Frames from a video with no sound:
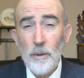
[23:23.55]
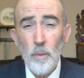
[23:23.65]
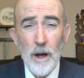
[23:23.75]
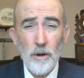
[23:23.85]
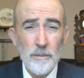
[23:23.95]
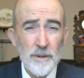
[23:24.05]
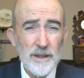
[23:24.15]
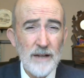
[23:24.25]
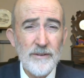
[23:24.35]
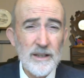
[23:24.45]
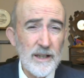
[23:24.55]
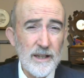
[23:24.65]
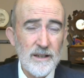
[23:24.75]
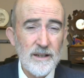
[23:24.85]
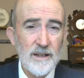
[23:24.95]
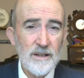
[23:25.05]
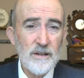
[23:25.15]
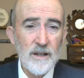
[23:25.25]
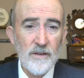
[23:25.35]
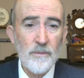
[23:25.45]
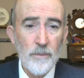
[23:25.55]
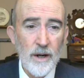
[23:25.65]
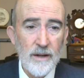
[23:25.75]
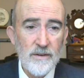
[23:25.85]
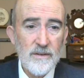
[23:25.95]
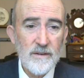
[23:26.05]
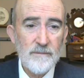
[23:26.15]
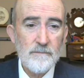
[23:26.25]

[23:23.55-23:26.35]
welcomed lovingly into his embrace.